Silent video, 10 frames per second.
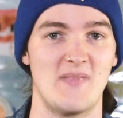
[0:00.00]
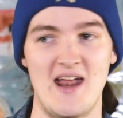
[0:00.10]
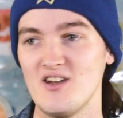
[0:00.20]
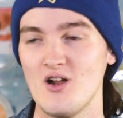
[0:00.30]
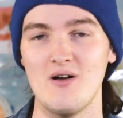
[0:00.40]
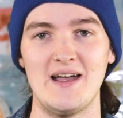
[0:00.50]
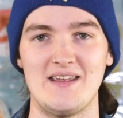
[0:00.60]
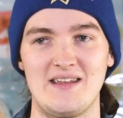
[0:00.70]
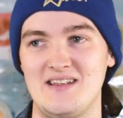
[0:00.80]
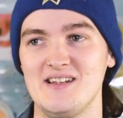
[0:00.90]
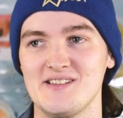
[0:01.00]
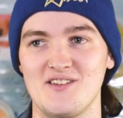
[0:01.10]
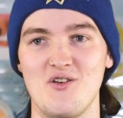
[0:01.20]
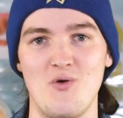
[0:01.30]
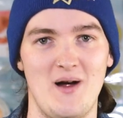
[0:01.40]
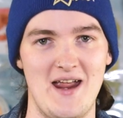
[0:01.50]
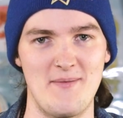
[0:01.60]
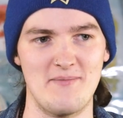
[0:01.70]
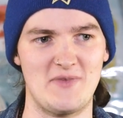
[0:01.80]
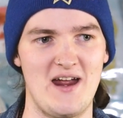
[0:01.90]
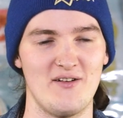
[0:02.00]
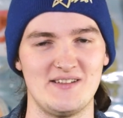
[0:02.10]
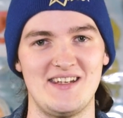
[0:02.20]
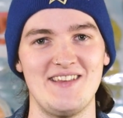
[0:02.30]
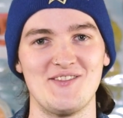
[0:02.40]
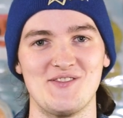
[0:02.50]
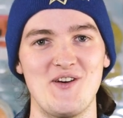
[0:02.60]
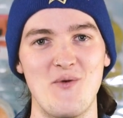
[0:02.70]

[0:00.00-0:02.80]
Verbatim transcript: And you know, I, he doesn't know who I am, I guarantee, there's no